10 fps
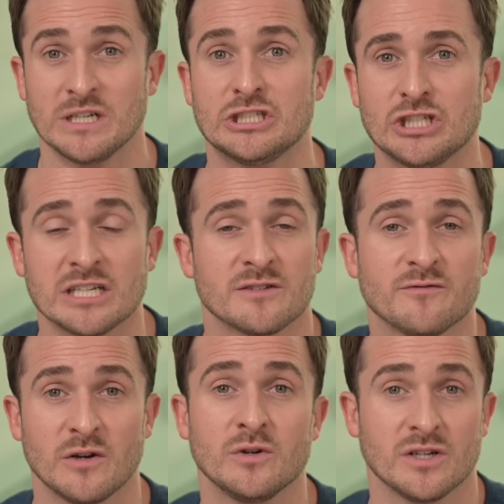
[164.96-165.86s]
we're just
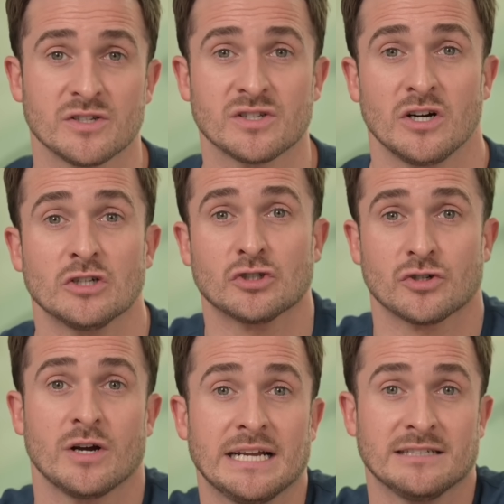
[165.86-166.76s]
focused on
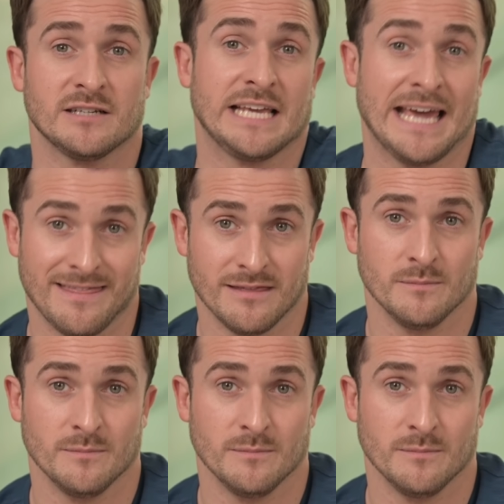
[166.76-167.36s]
trying to get